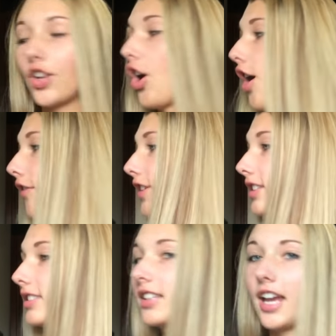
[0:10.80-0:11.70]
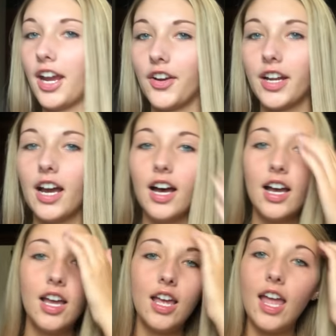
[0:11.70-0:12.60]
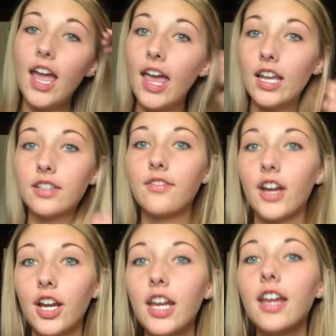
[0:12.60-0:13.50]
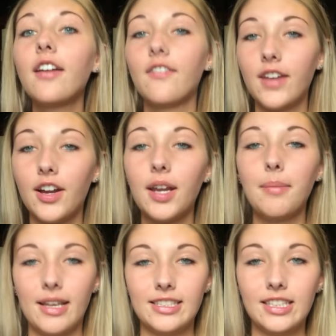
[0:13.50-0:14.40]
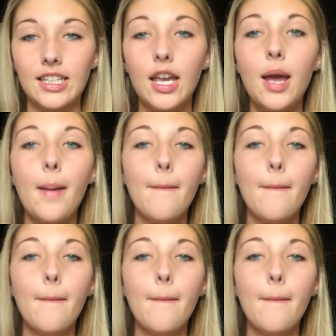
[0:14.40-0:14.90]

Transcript: like an office area, and it's very, very messy